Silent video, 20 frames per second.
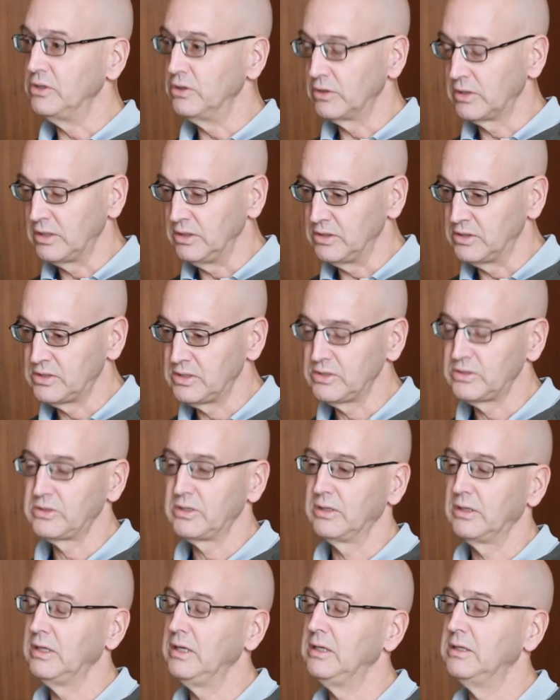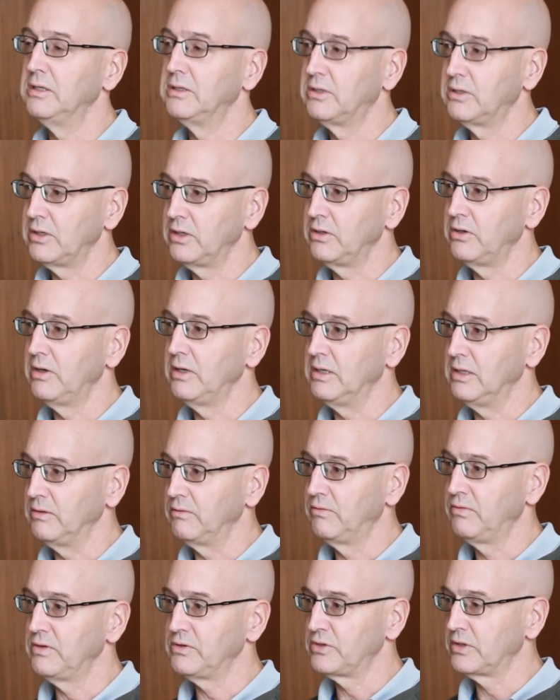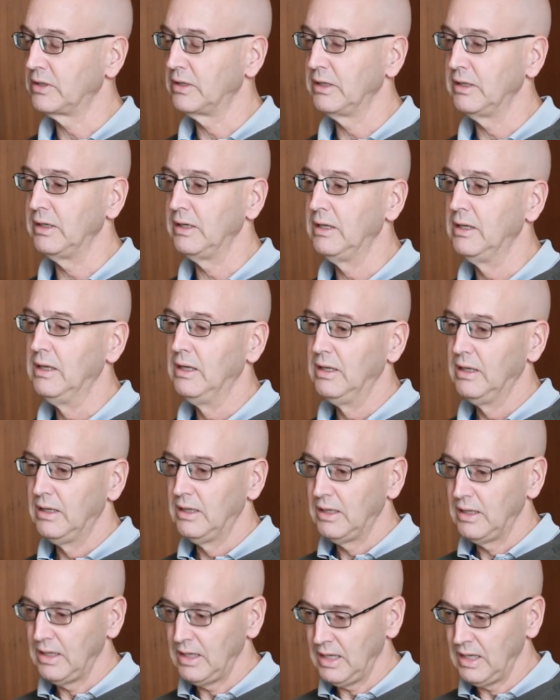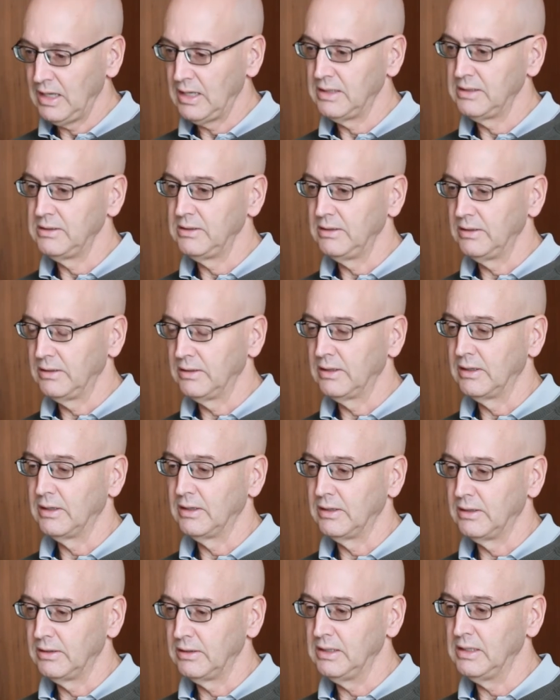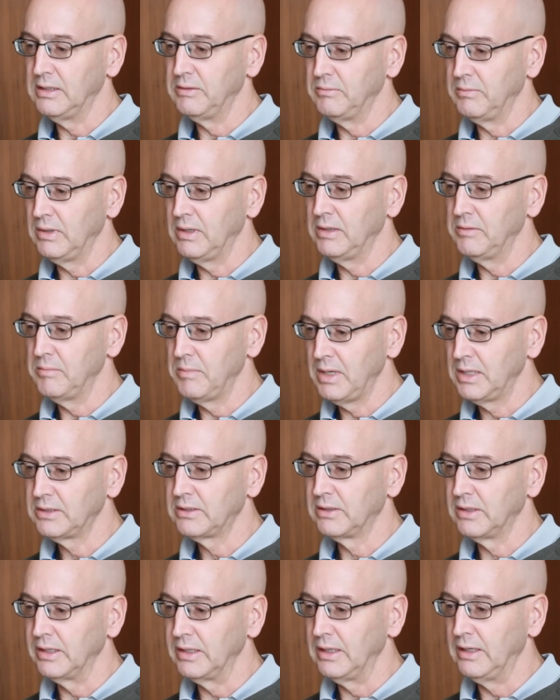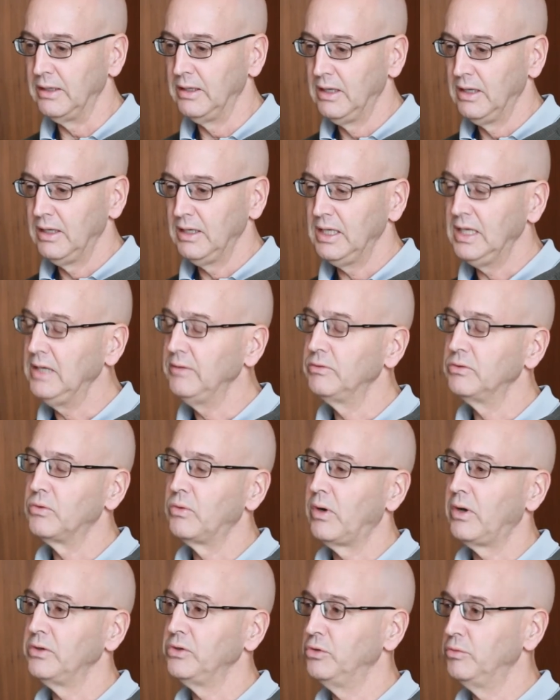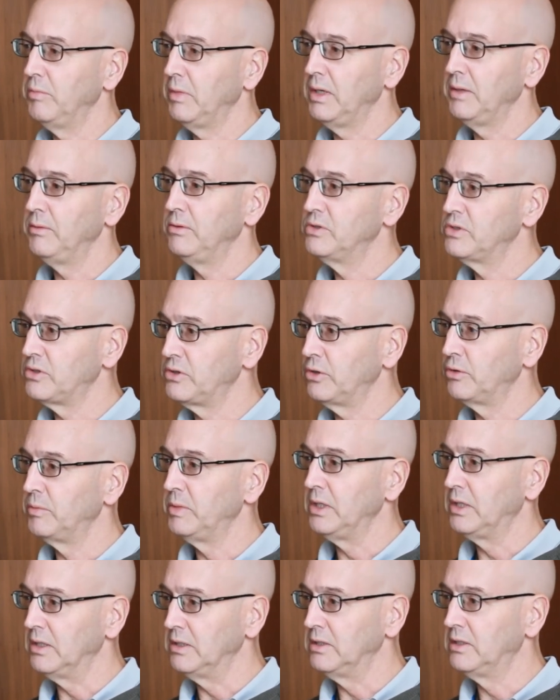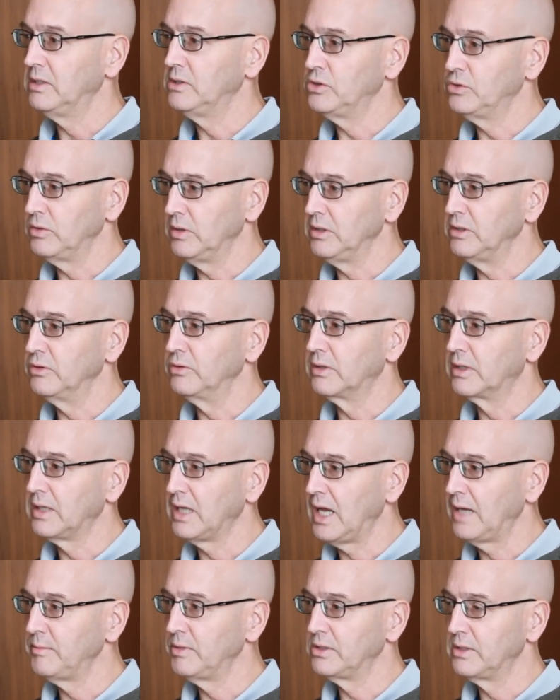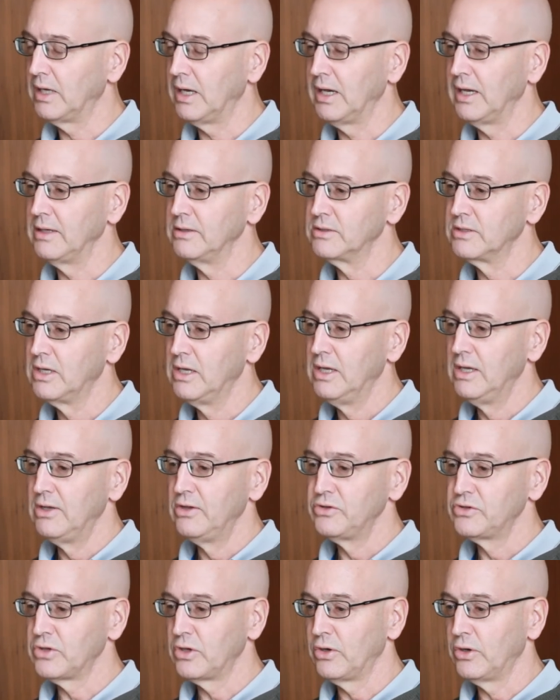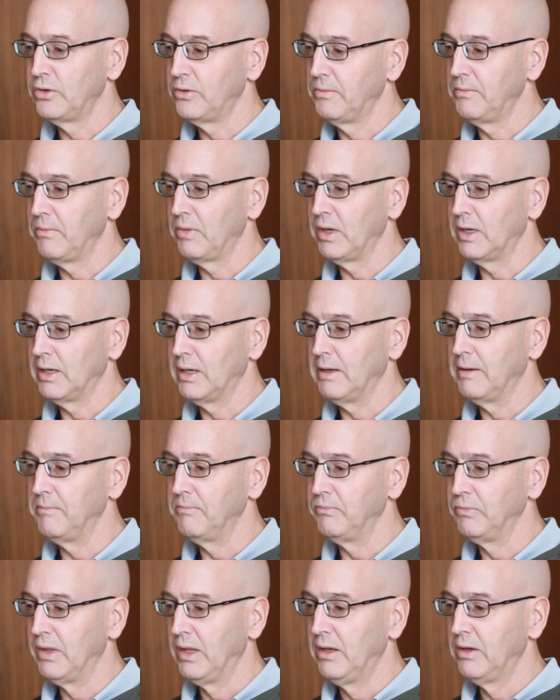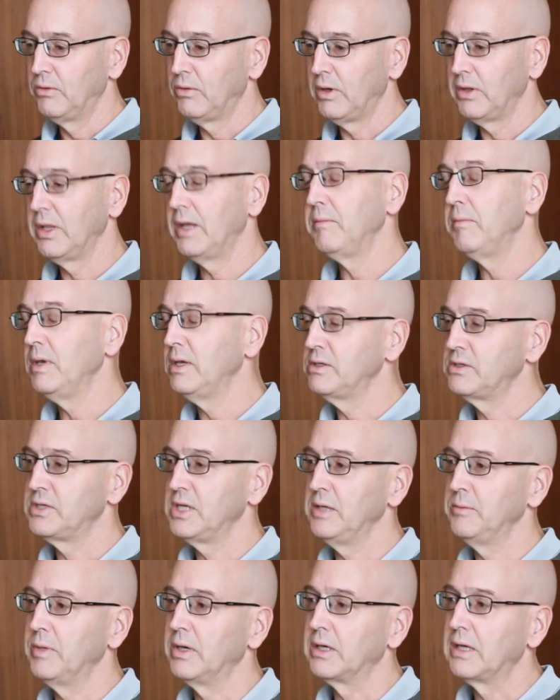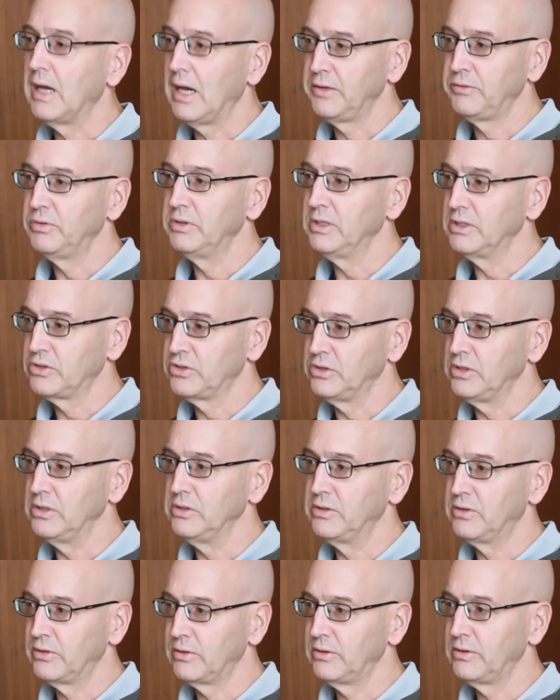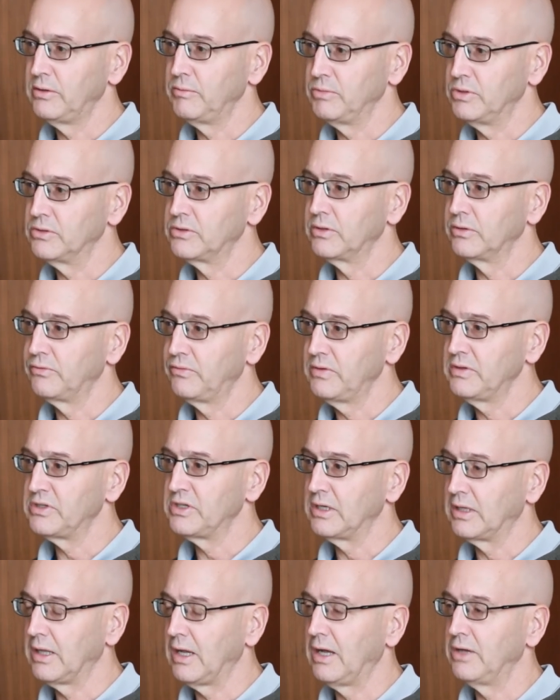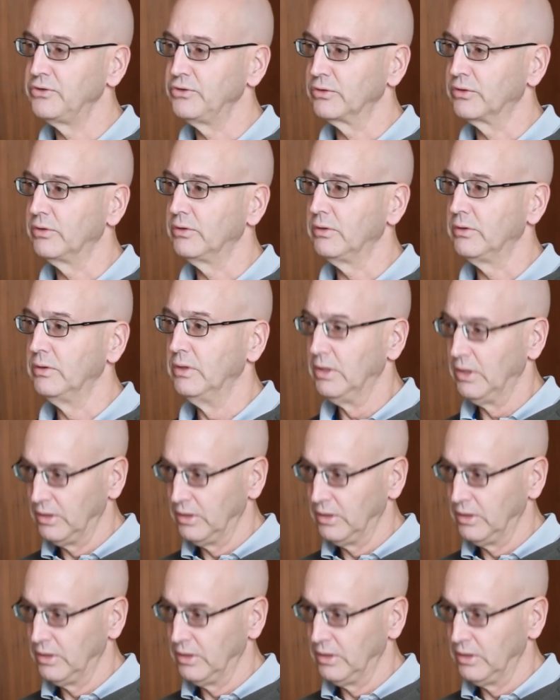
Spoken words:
You're consistently deteriorating physically and and mentally, even while you may still be continuing to acclimatize. So while that may seem a contradiction in terms, it's a physiological